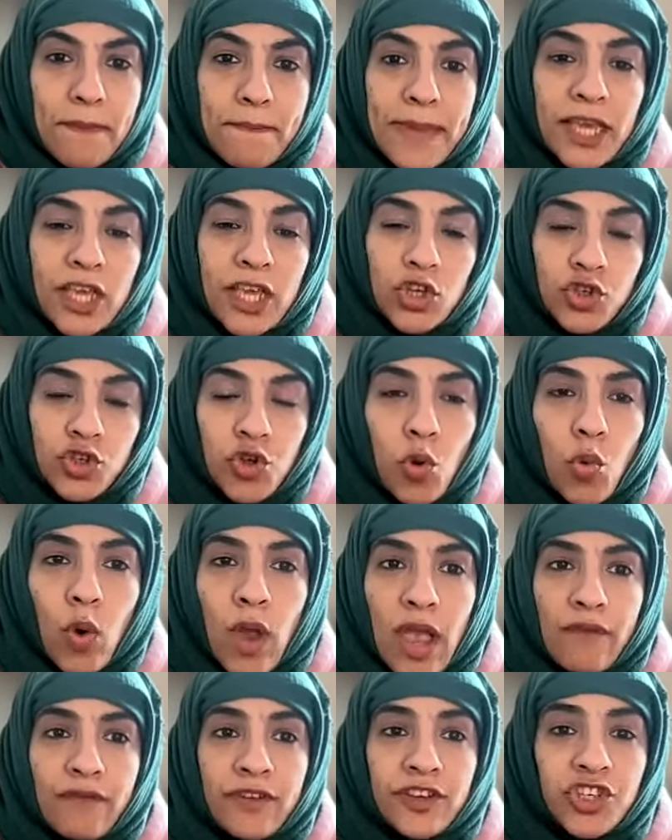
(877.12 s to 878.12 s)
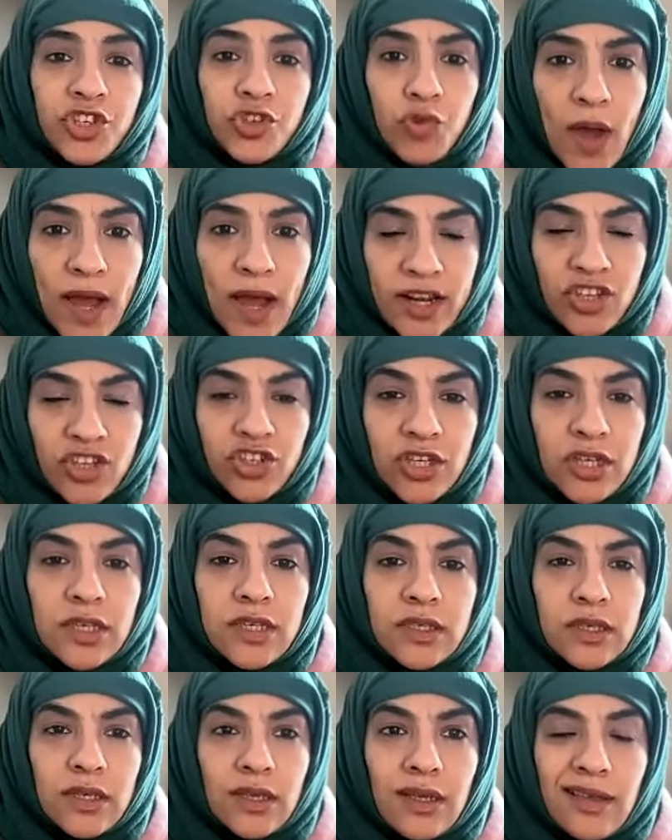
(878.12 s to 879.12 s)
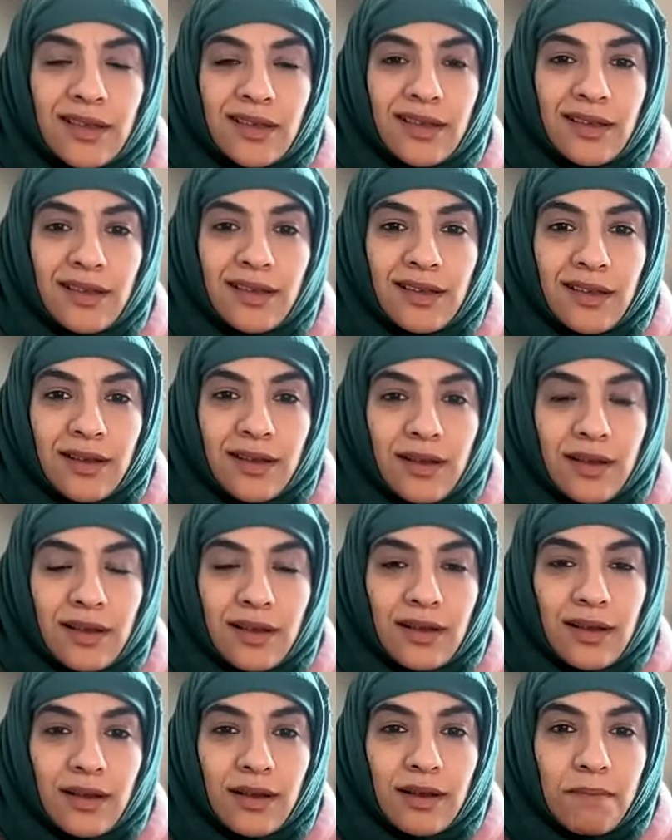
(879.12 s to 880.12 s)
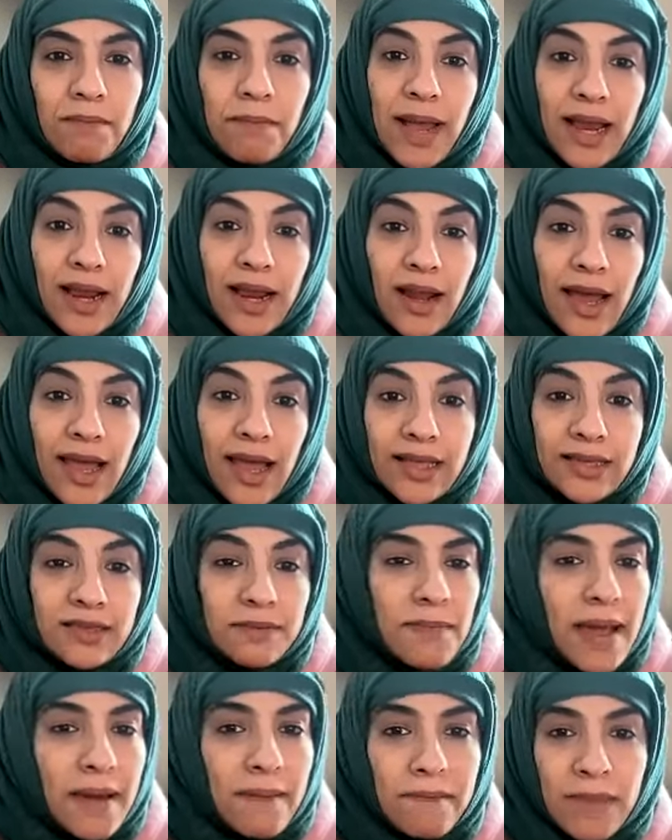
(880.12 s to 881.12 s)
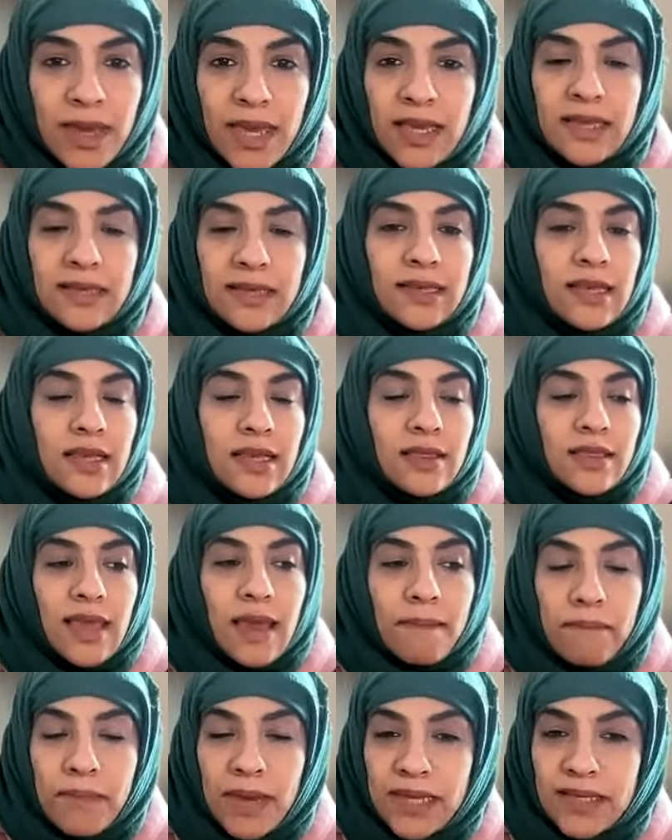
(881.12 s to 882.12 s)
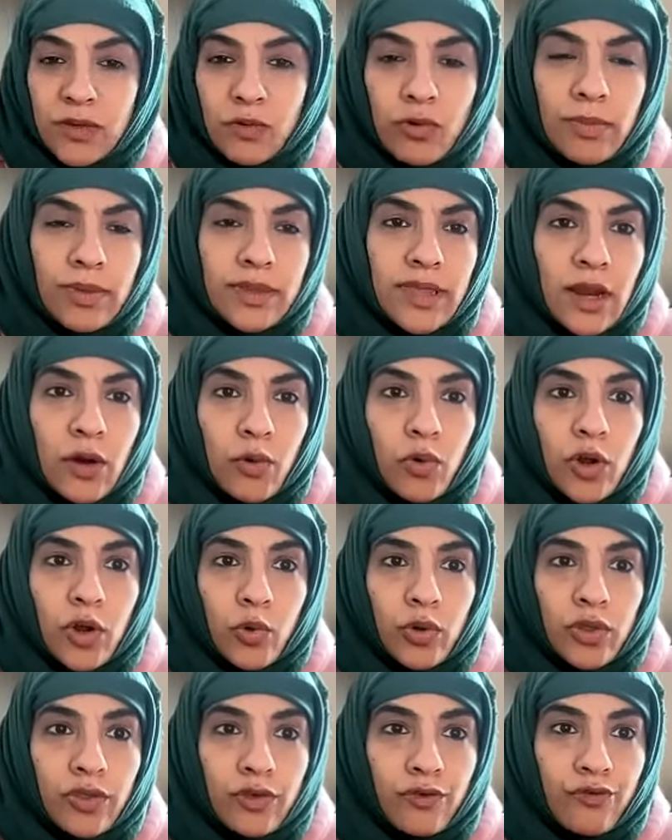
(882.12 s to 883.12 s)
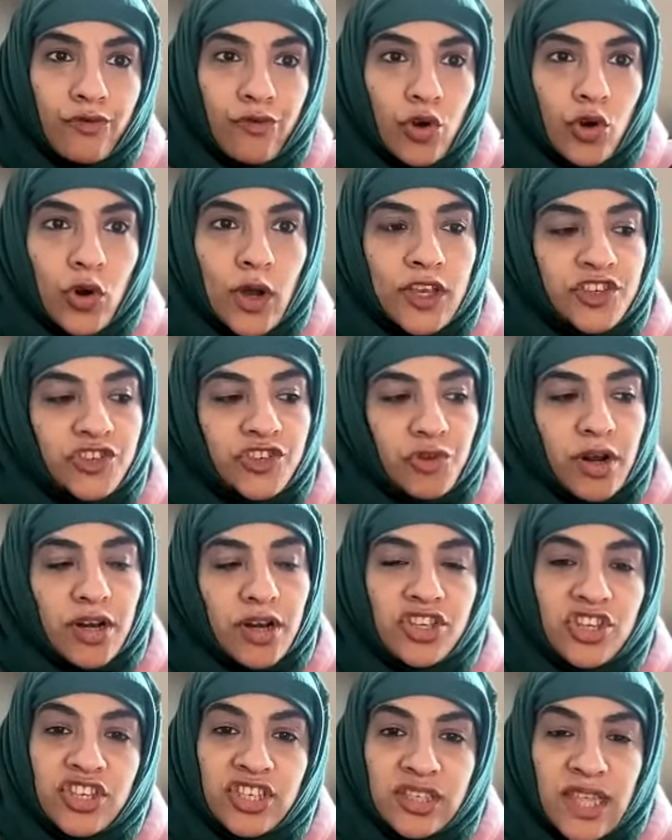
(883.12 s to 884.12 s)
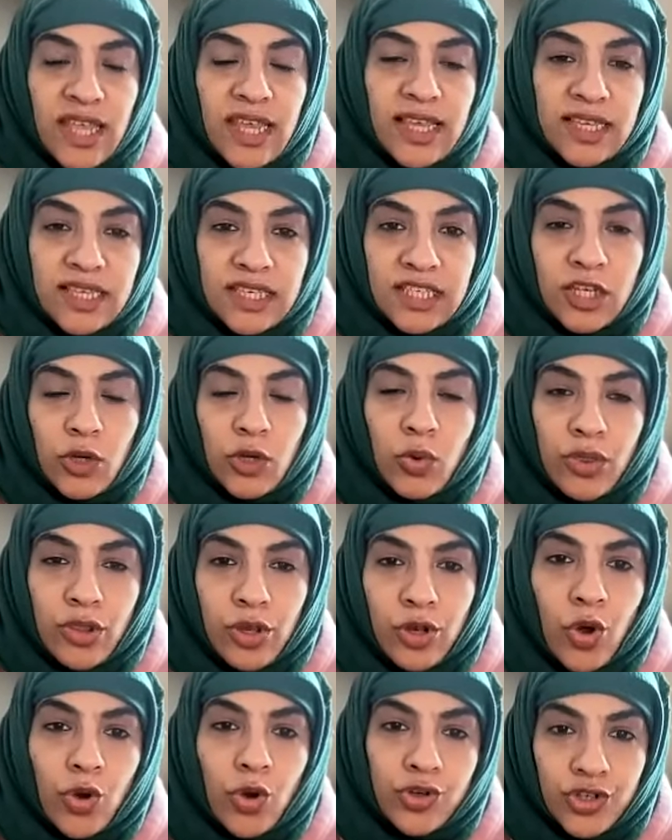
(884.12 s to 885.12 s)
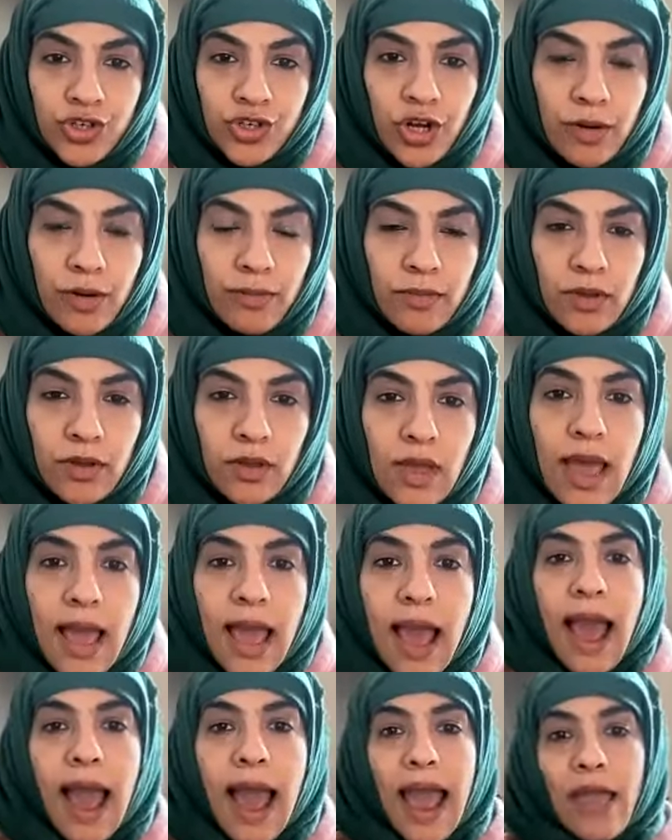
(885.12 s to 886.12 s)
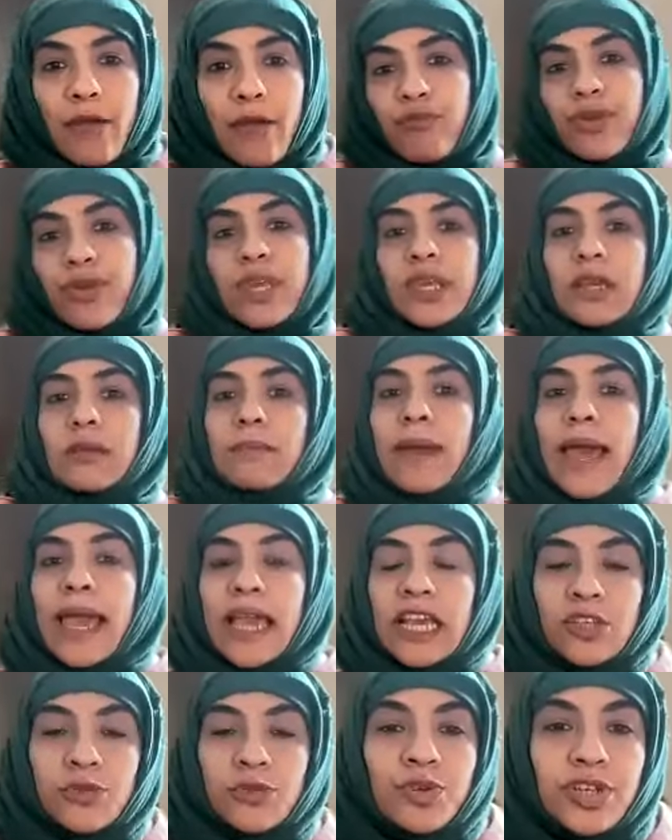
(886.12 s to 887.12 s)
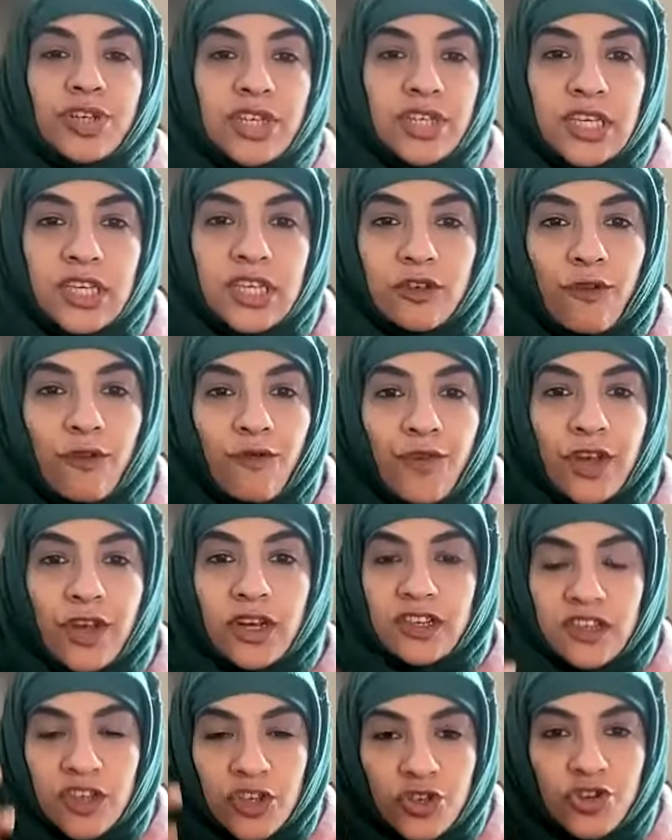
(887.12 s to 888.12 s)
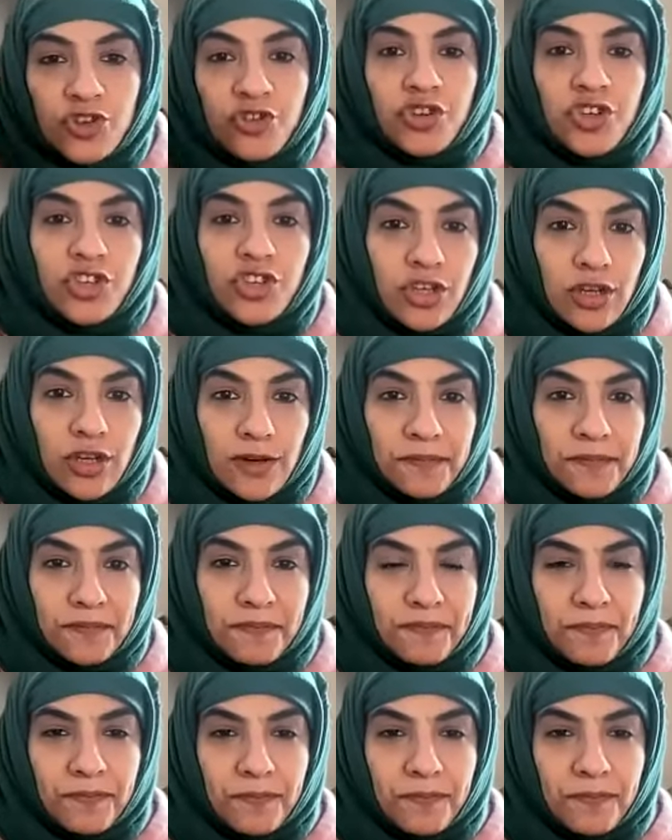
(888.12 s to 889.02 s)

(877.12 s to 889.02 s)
Making sure whatever strategies my clients, the amazing women that I work with follow as strategies they can stick with long term. I bring in my expertise of fitness and nutrition.